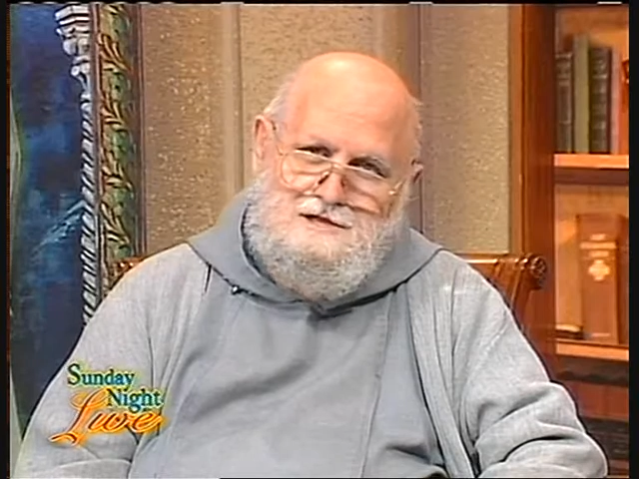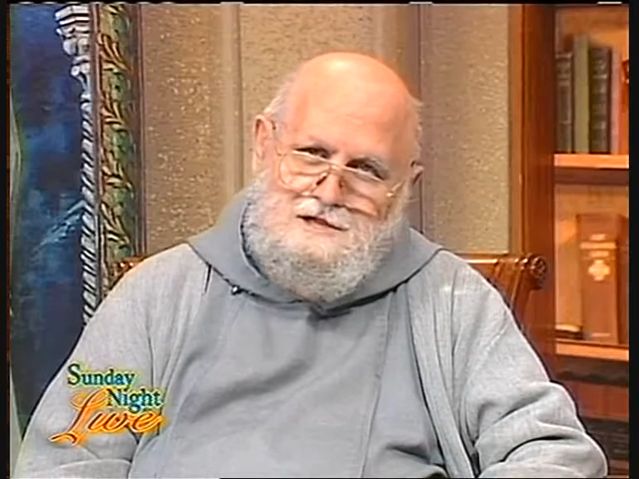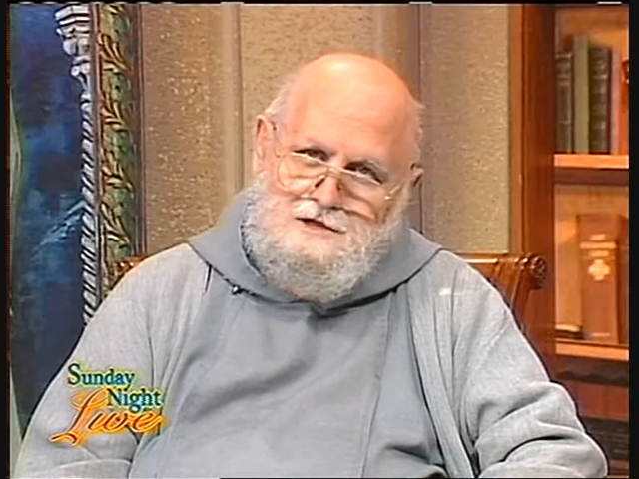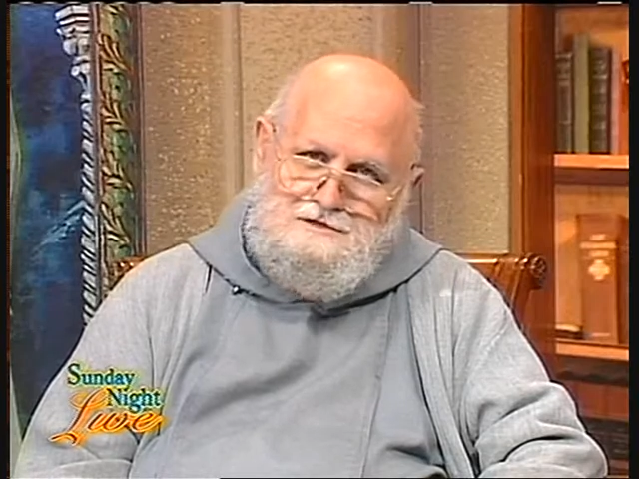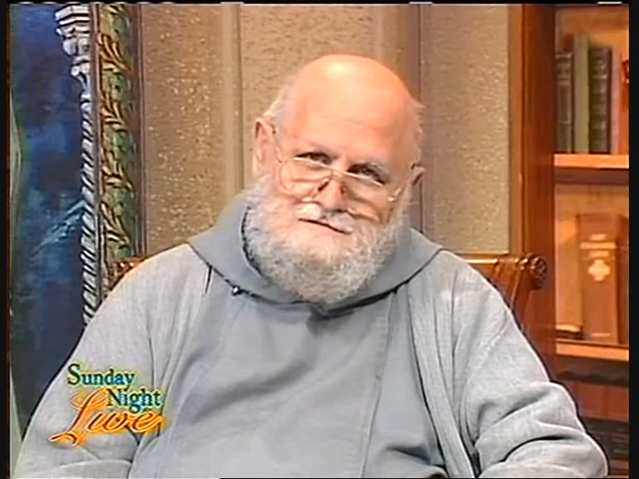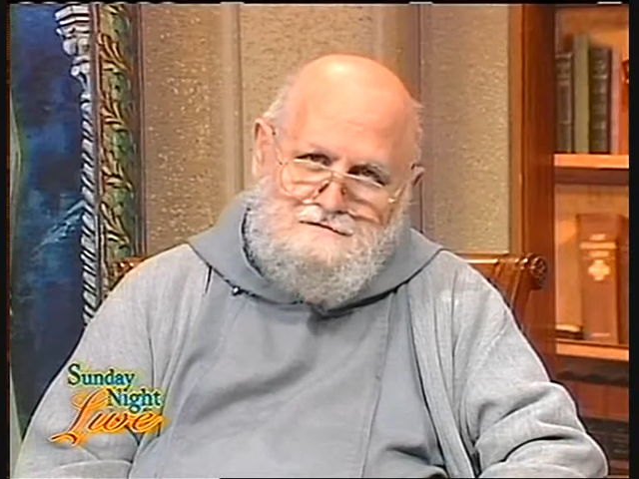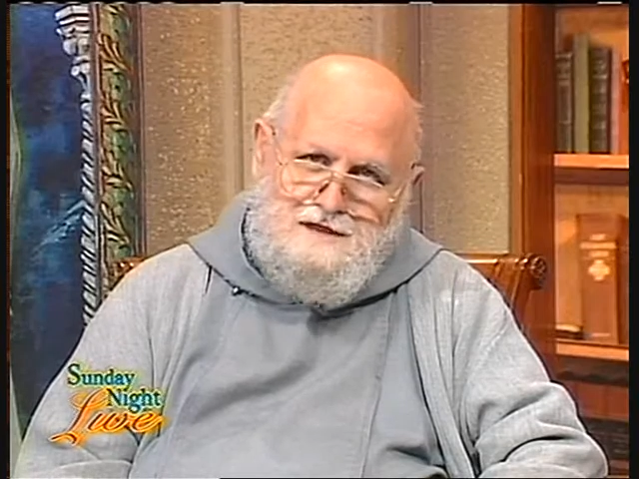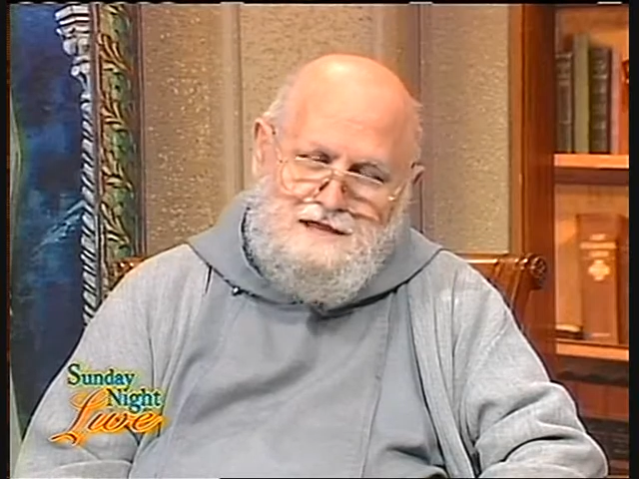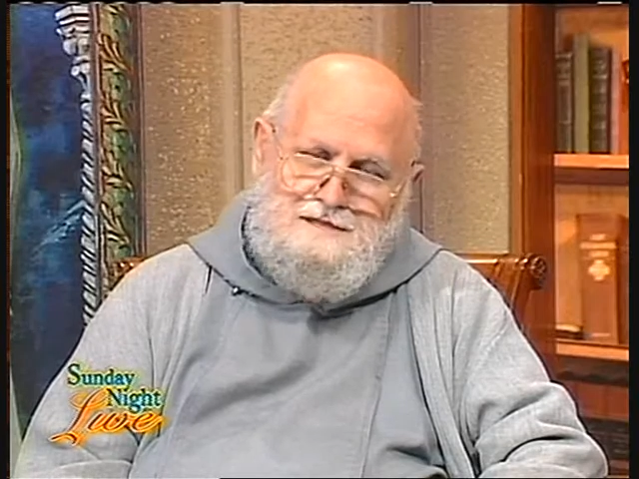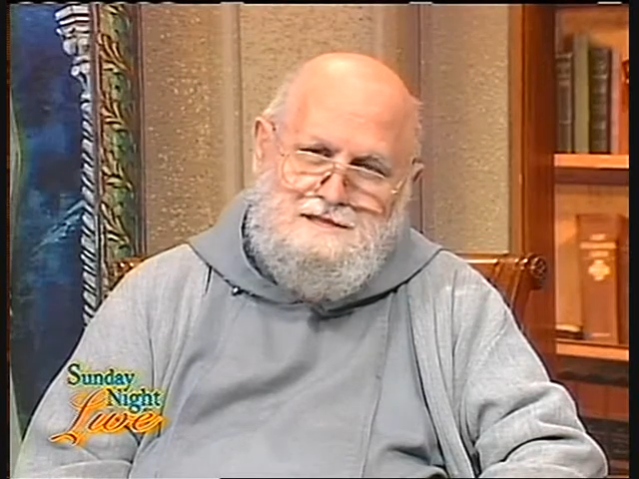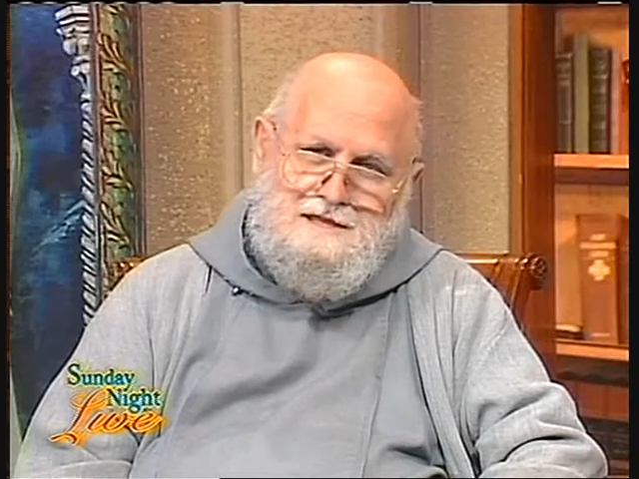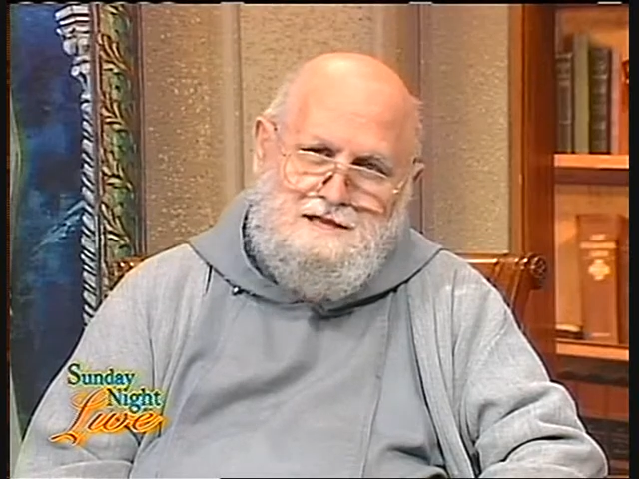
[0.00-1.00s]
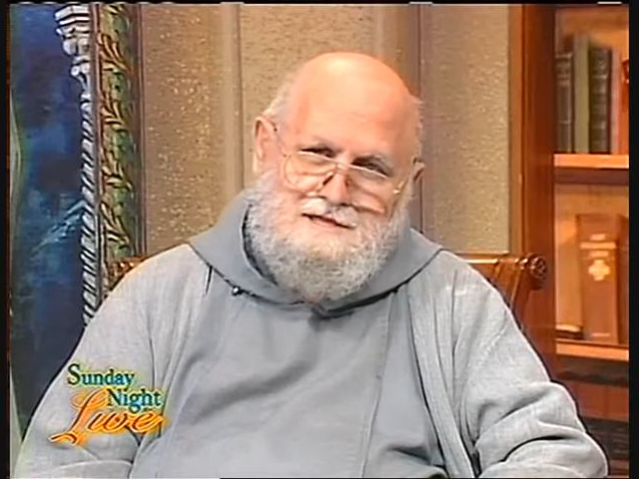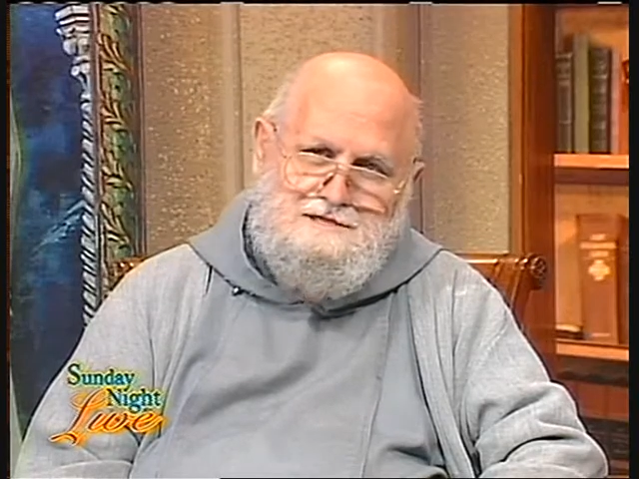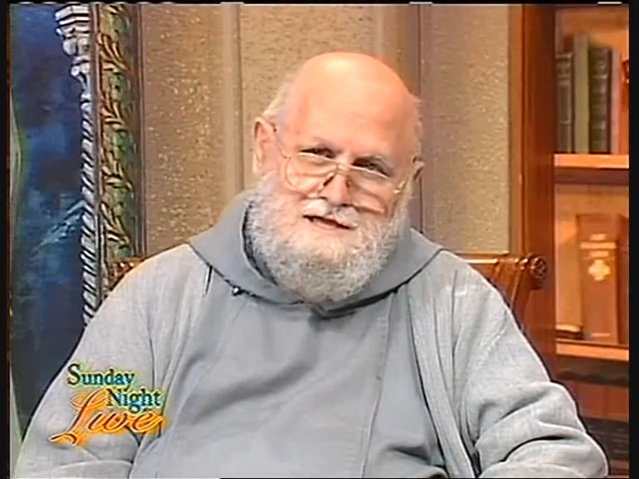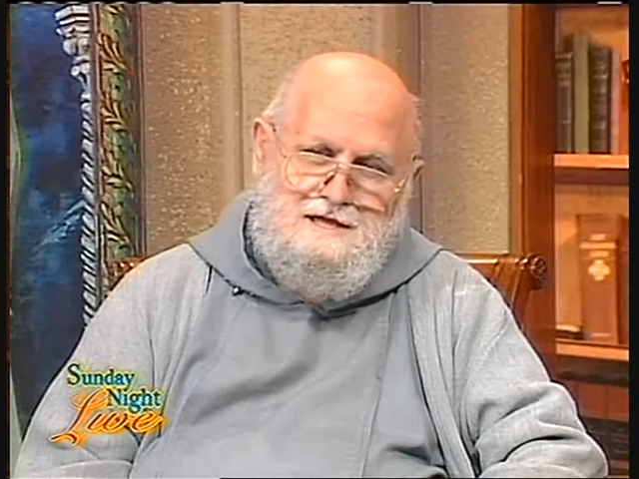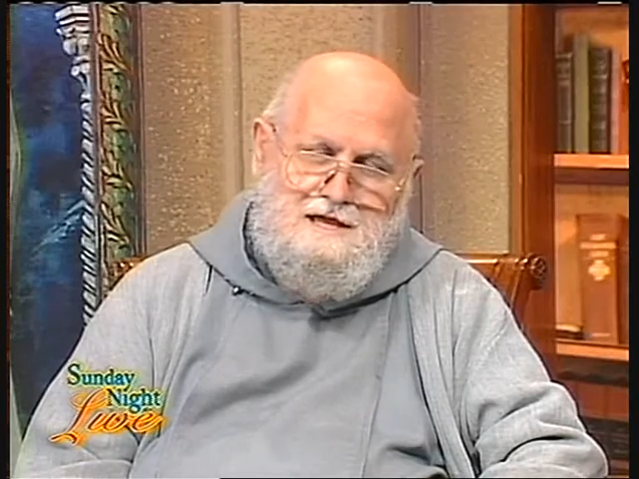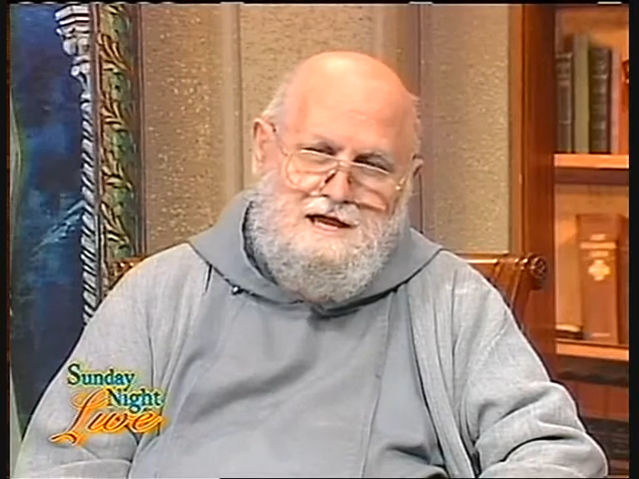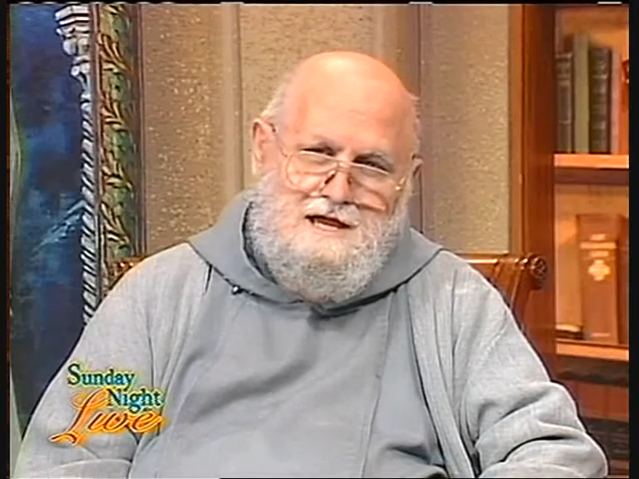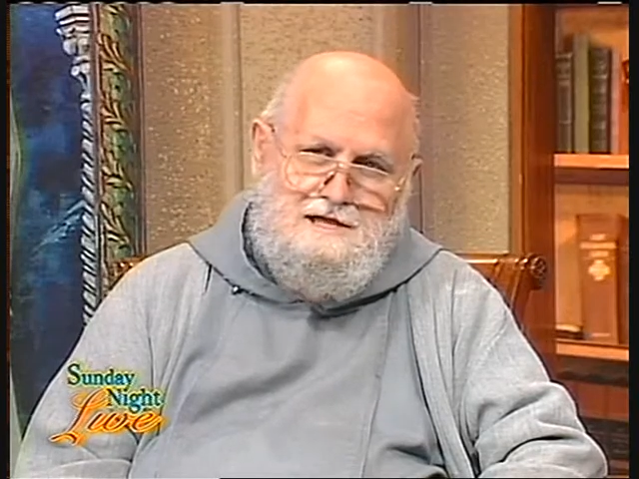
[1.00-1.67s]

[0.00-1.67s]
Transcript: close friend and as a